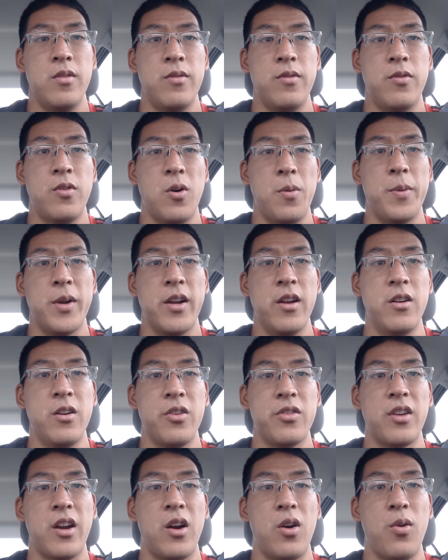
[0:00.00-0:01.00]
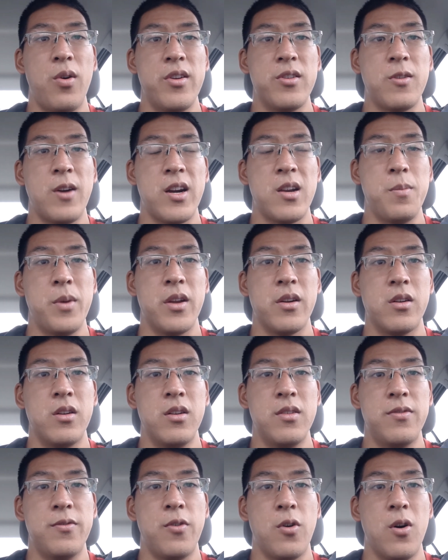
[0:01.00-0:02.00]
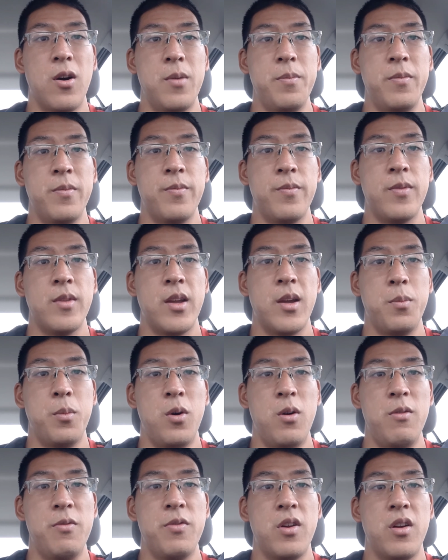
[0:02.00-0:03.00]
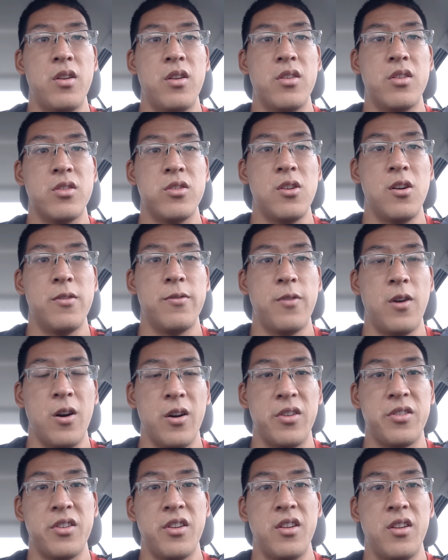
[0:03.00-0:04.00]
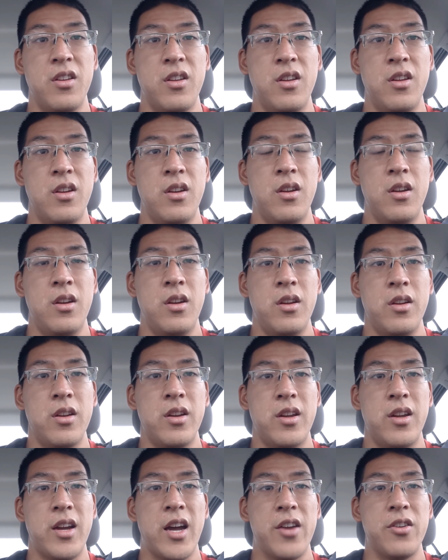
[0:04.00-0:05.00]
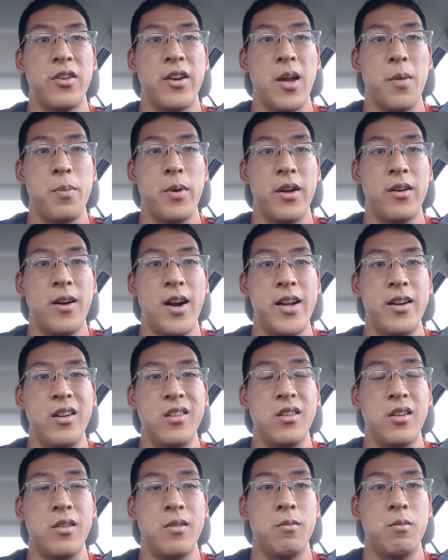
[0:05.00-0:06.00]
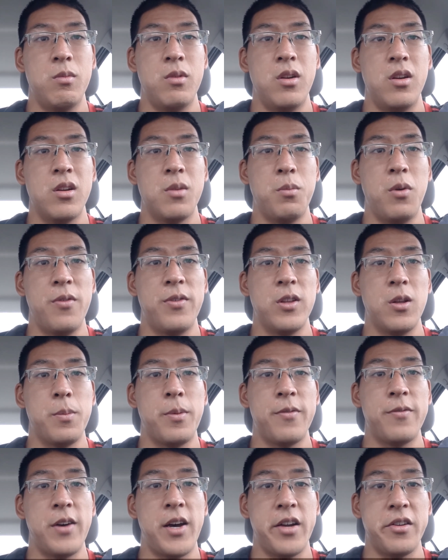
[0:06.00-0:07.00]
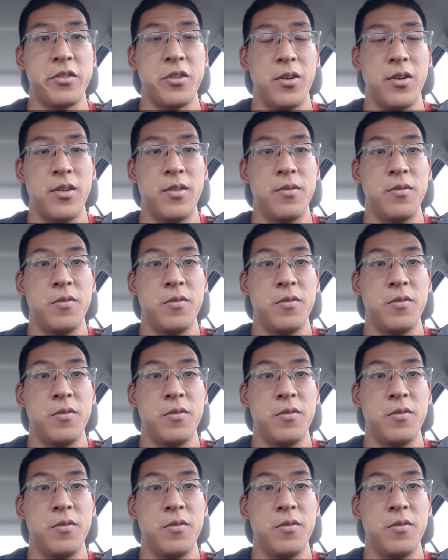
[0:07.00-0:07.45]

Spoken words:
For beginners, I always recommend good form and move slow first. As you get better at it, you can move a little bit faster.